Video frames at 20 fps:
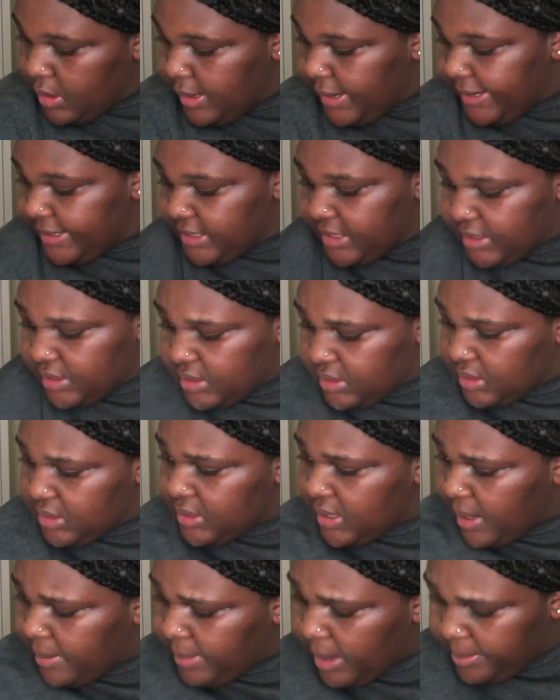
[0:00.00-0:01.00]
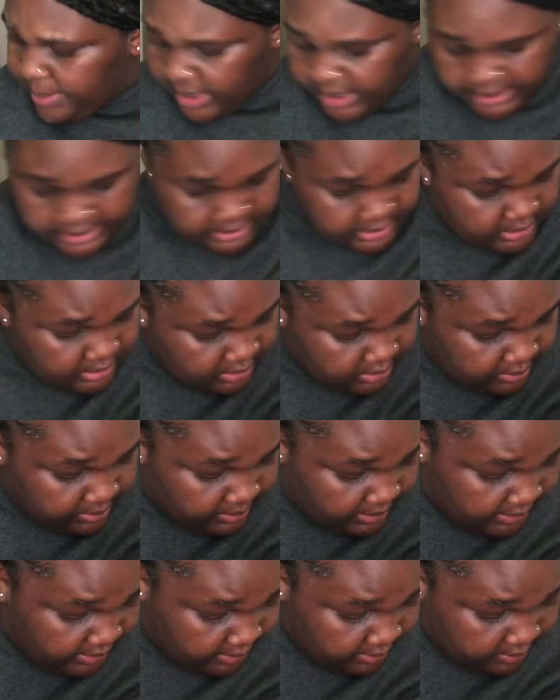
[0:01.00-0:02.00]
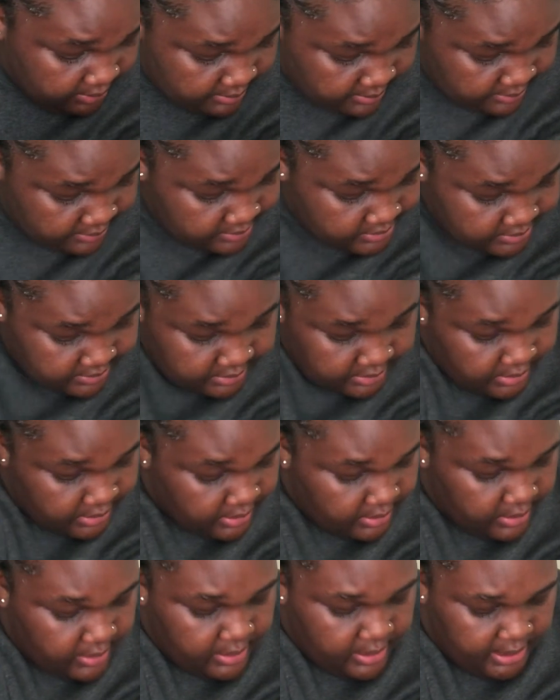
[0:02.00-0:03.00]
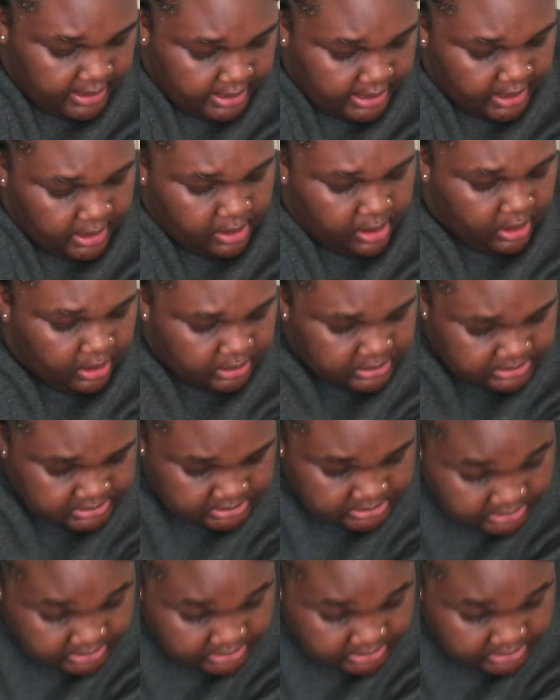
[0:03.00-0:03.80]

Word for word: I need to clean up my bag anyway. I got all this